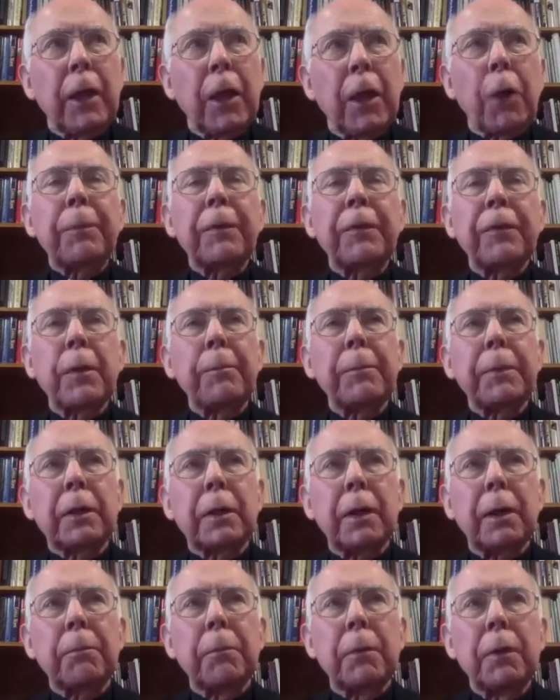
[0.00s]
helping them
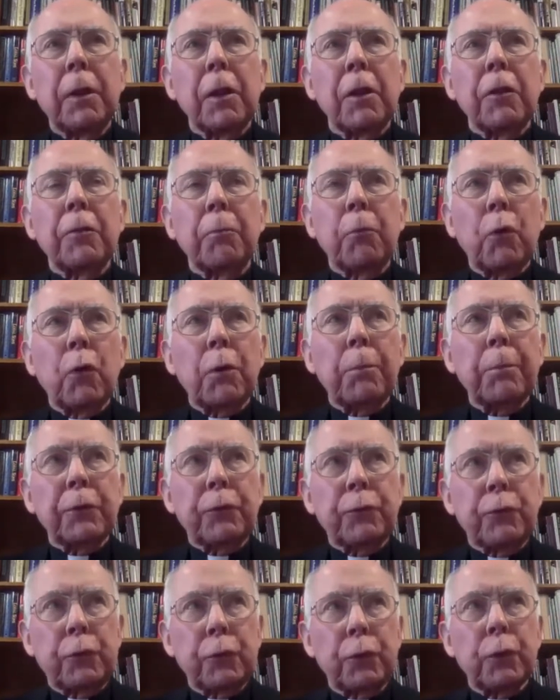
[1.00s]
become more
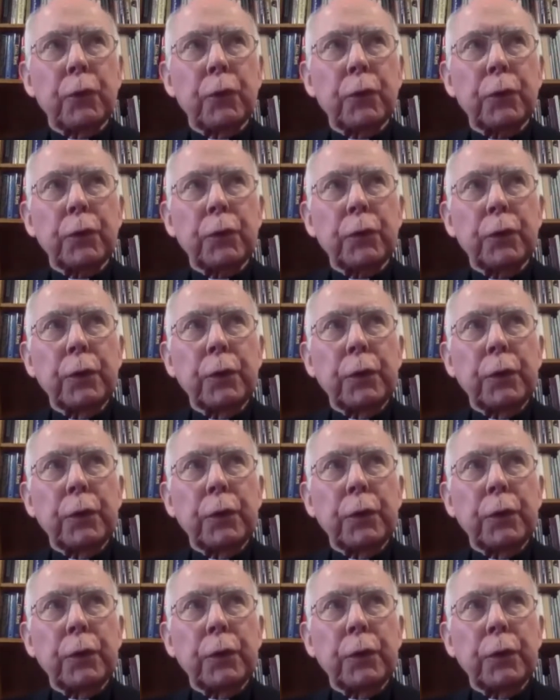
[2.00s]
mature